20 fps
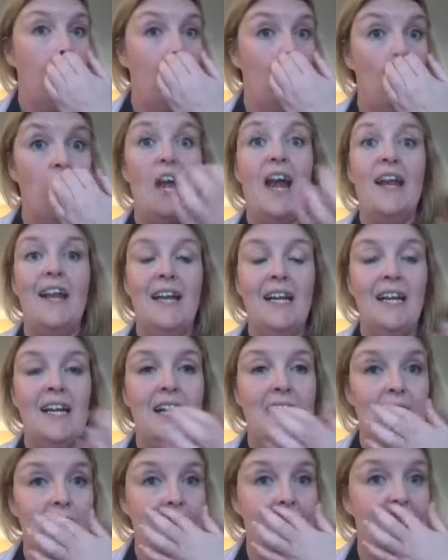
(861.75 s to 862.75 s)

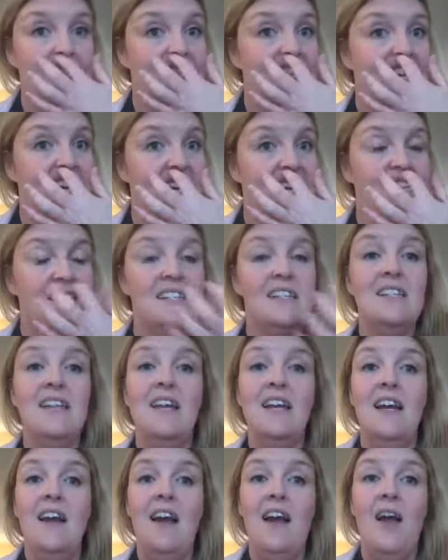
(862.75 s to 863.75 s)
organically at least, is
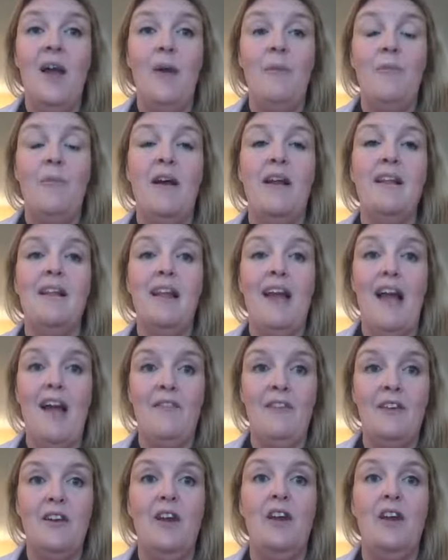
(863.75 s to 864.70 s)
having